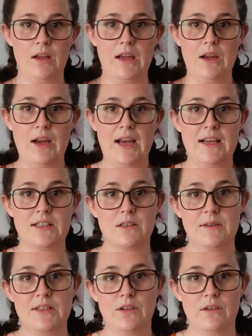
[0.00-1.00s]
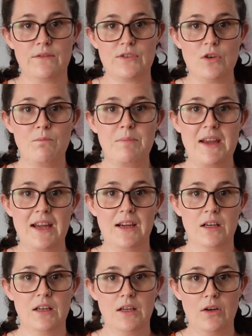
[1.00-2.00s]
it has to be sort of so big
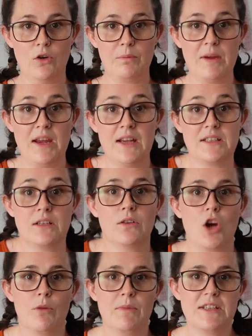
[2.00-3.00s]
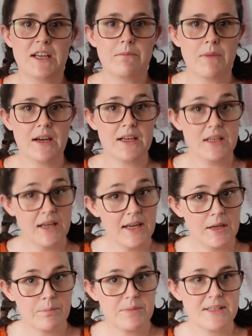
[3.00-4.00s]
up here to accommodate my
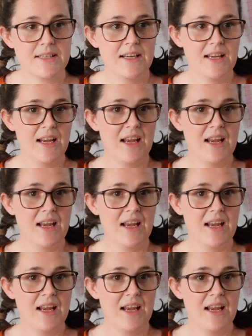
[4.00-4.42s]
hips.